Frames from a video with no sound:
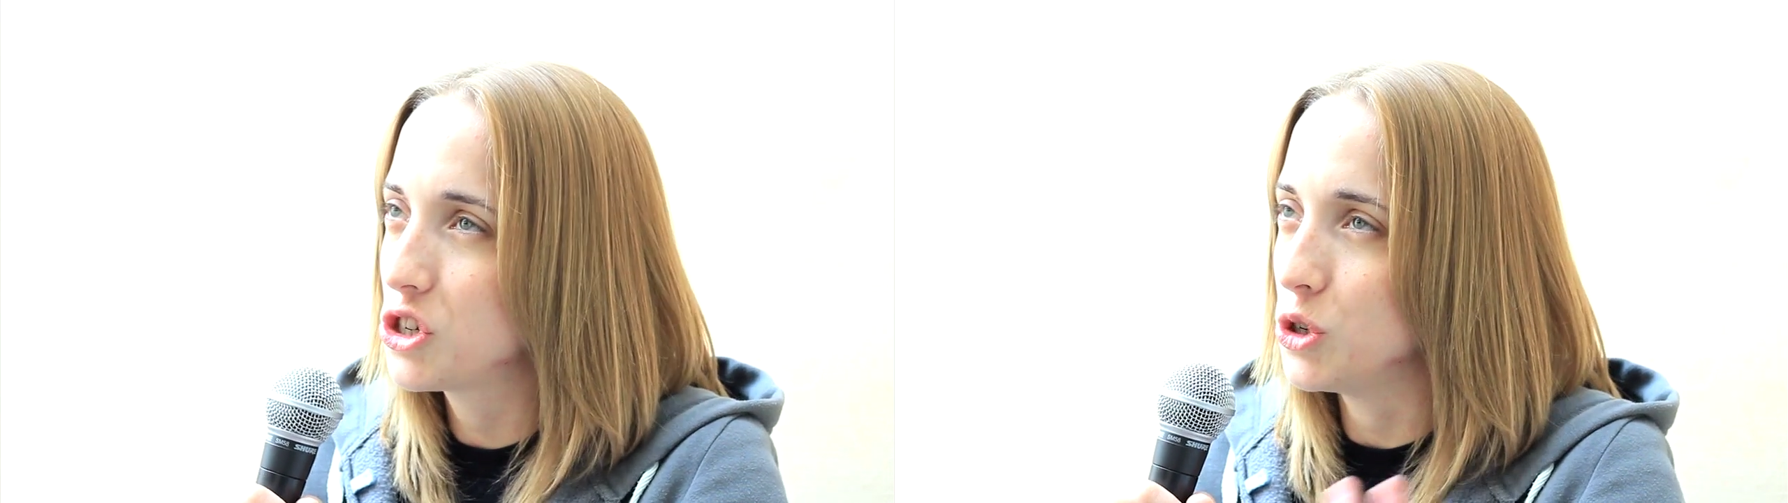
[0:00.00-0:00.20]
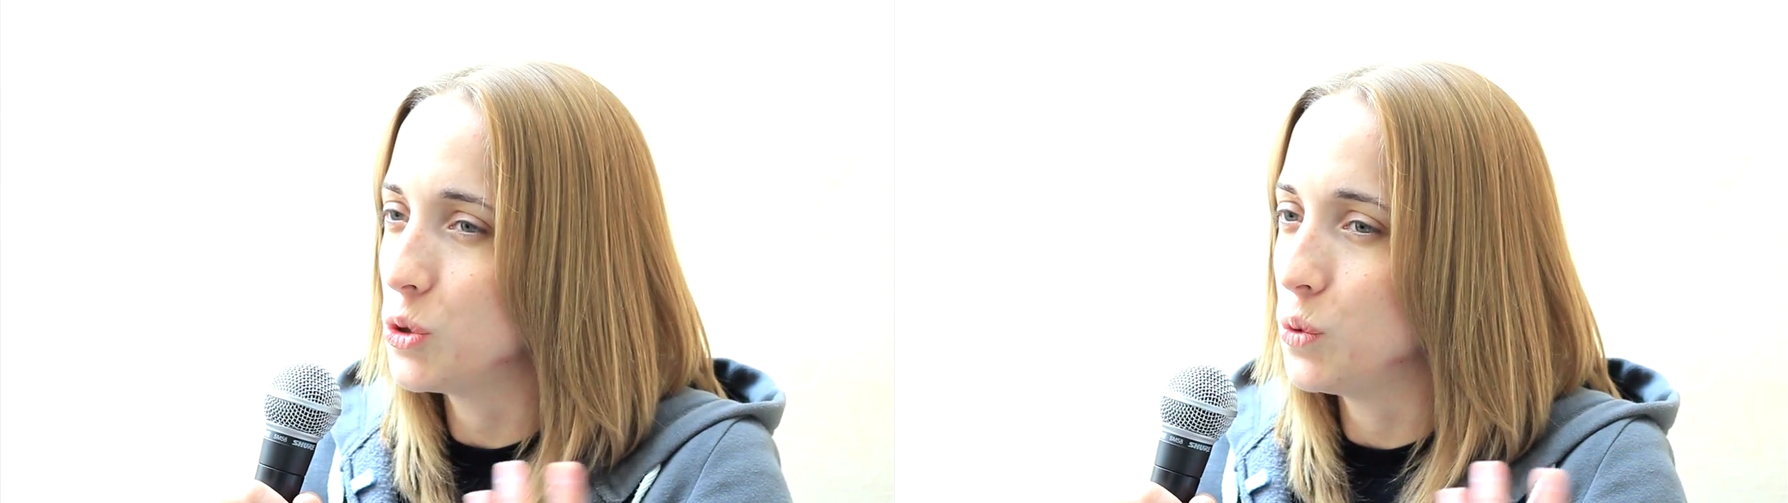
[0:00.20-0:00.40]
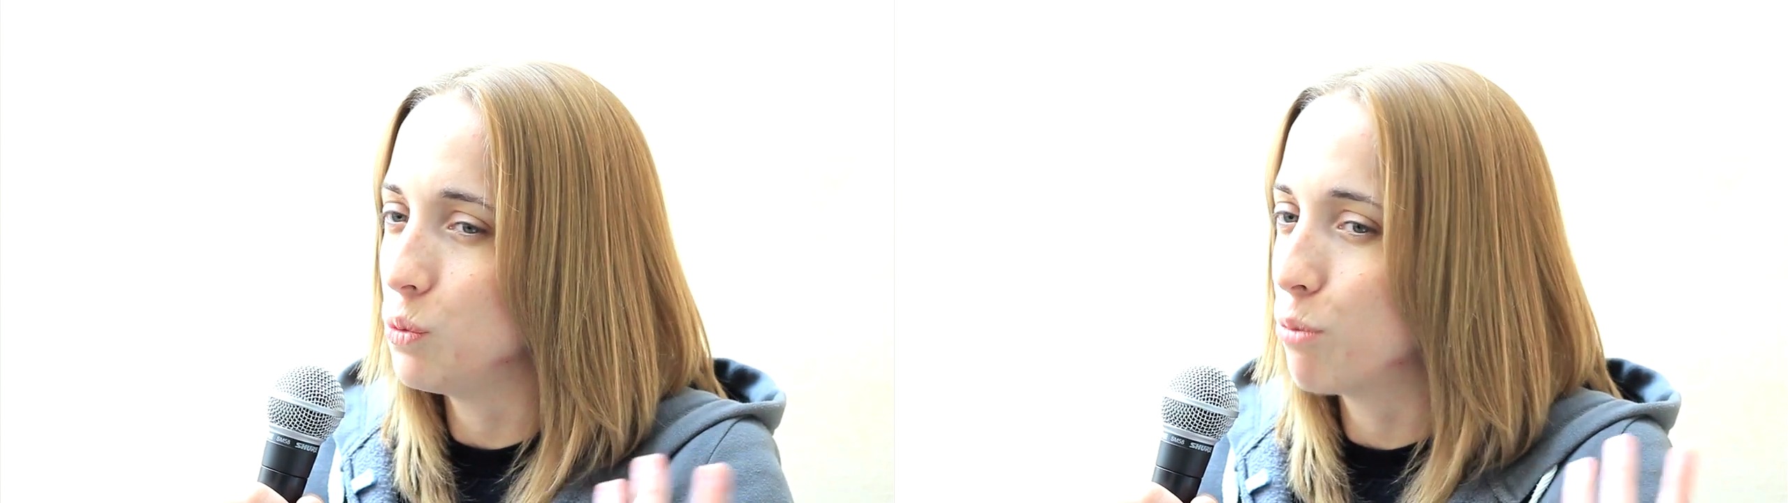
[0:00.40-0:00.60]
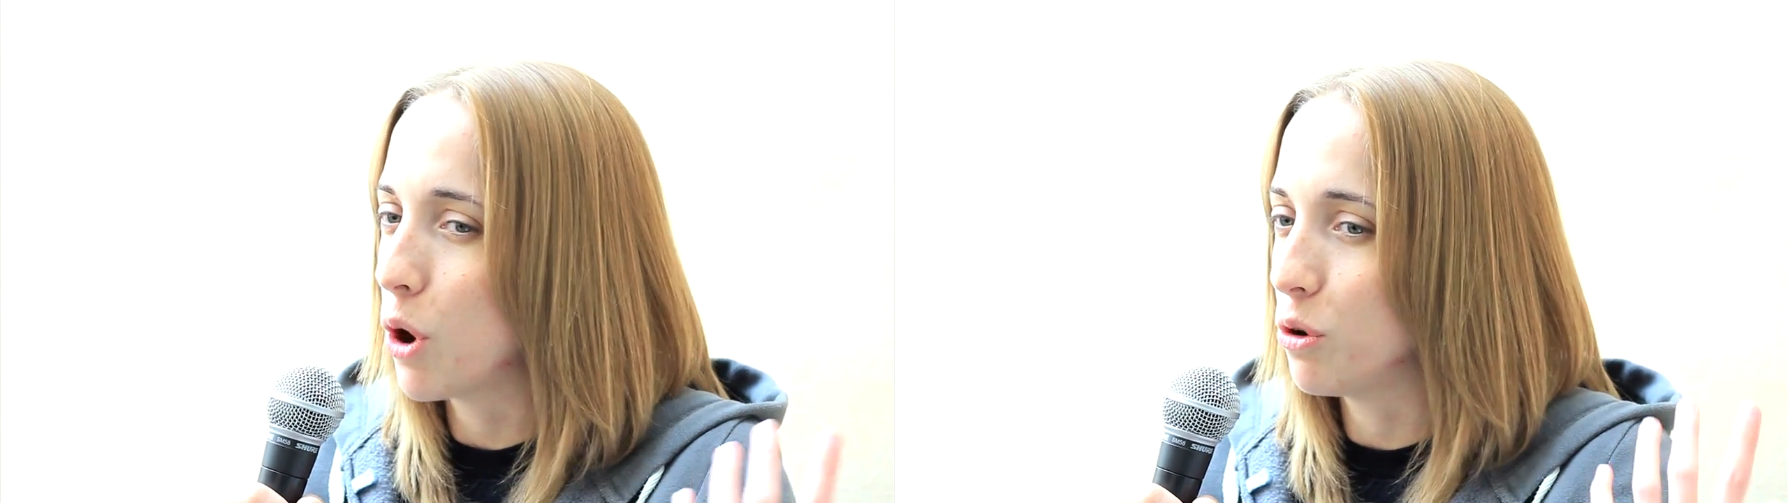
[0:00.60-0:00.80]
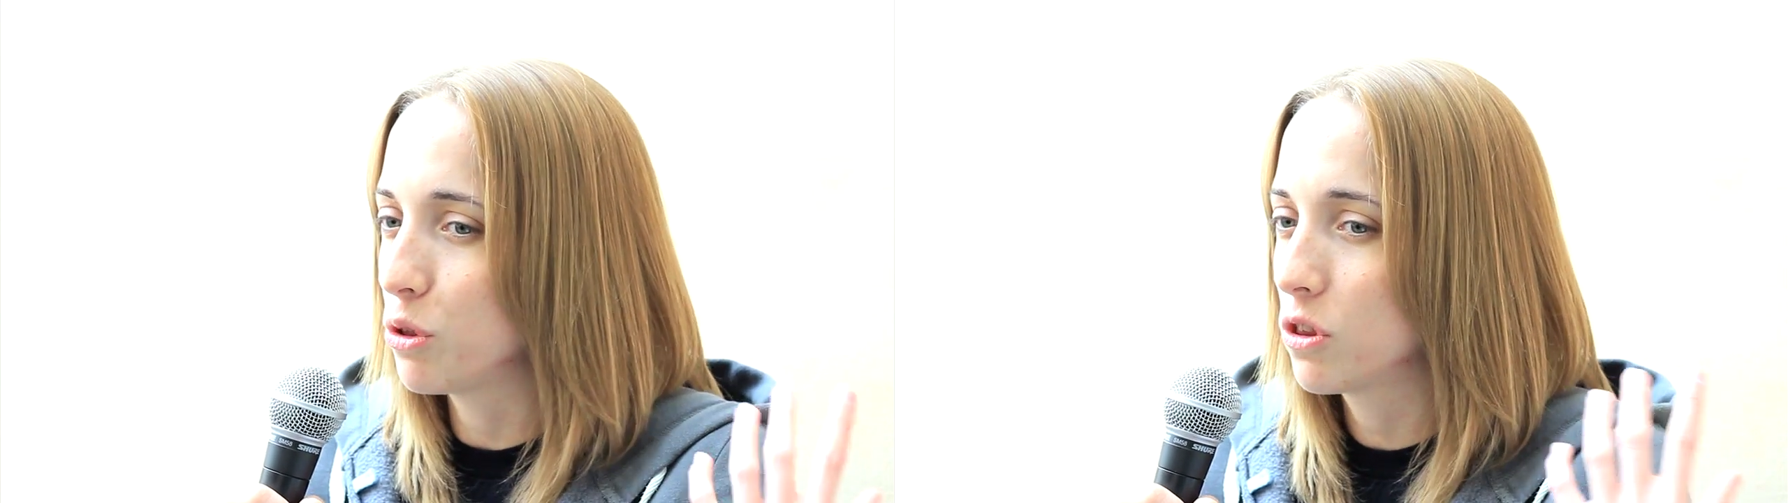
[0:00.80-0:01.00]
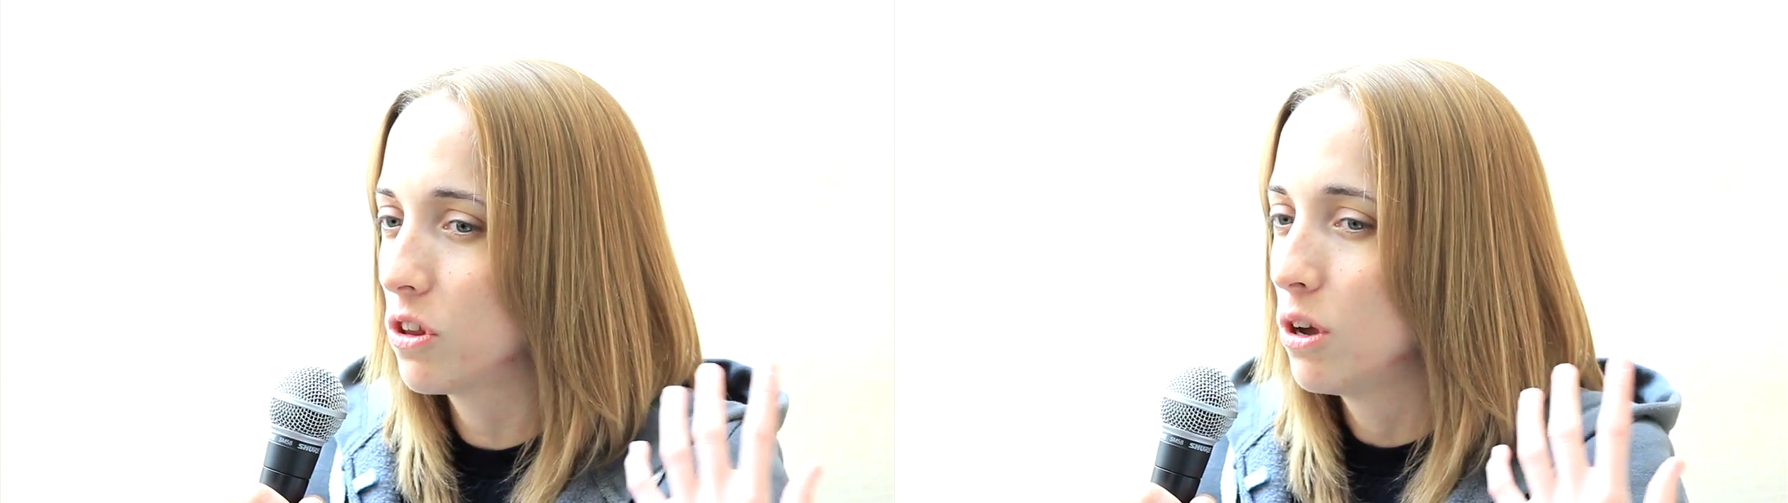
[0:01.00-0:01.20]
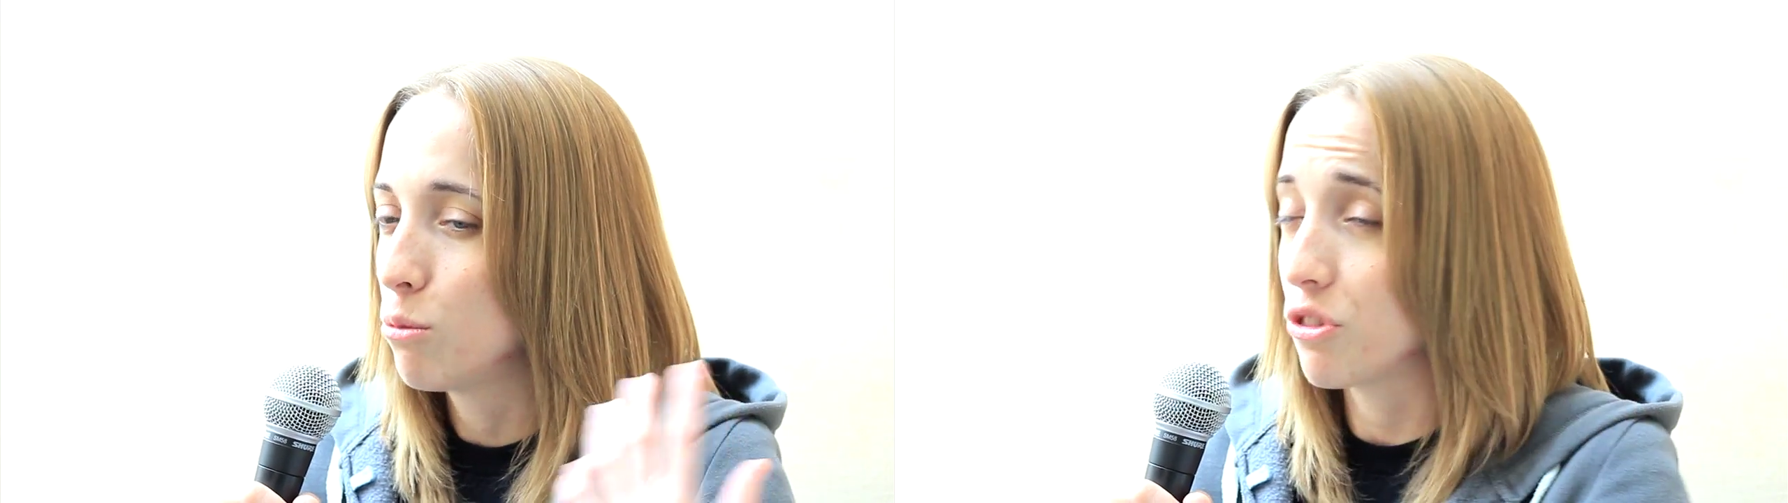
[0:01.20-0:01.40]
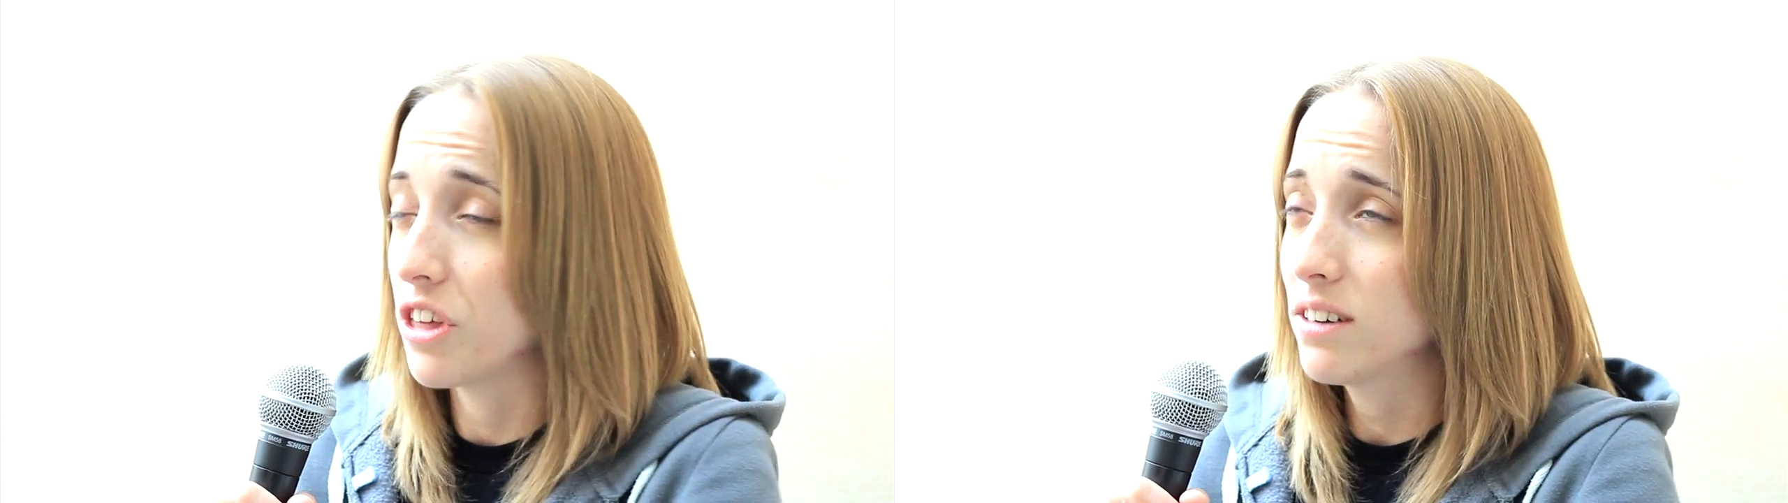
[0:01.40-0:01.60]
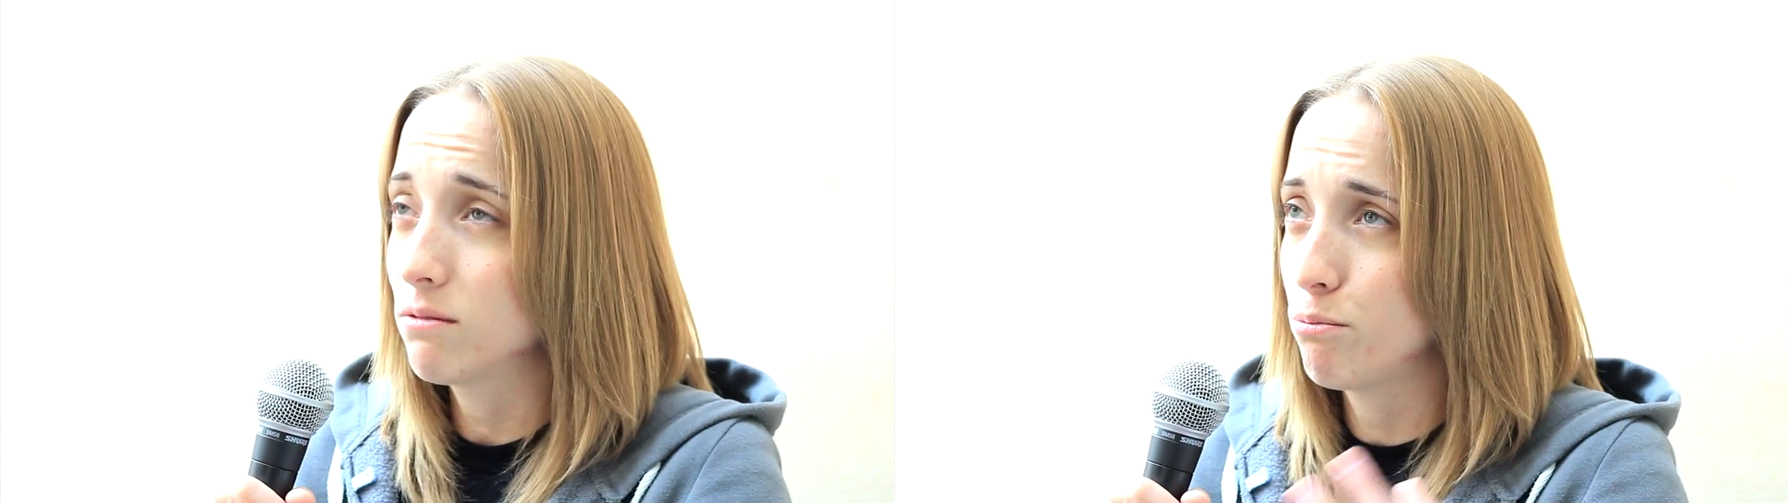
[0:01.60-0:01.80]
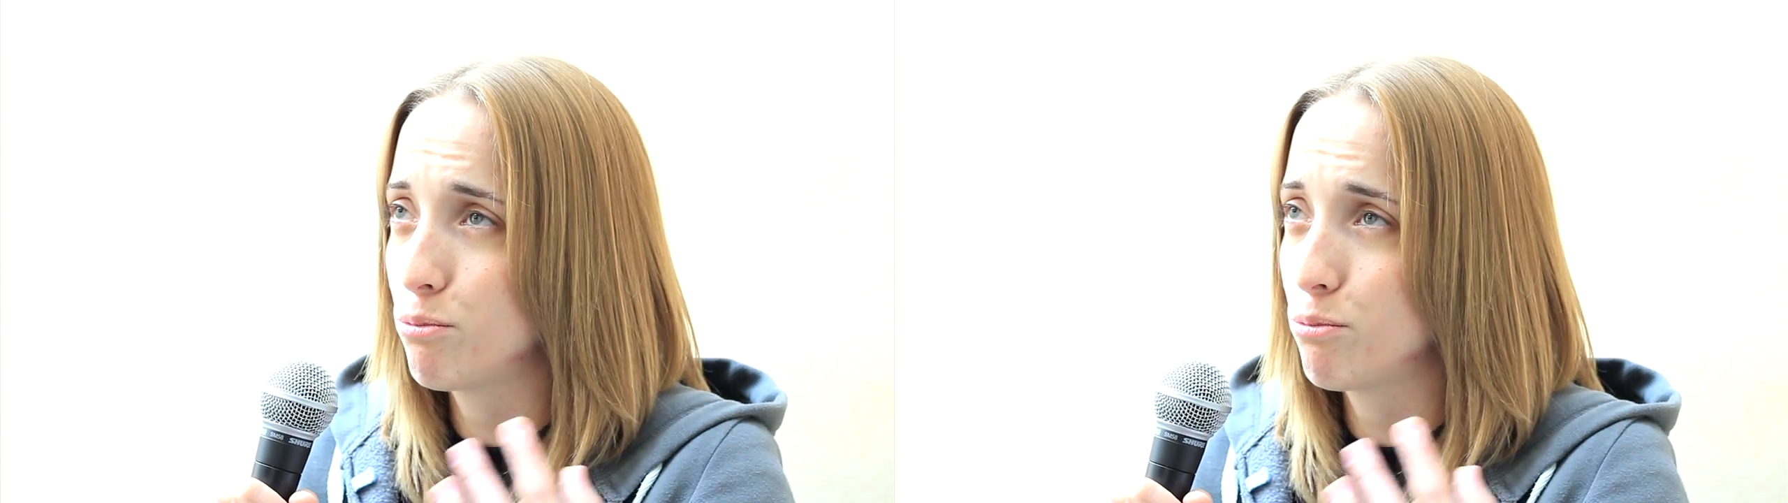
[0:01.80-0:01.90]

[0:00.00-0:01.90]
to both protect,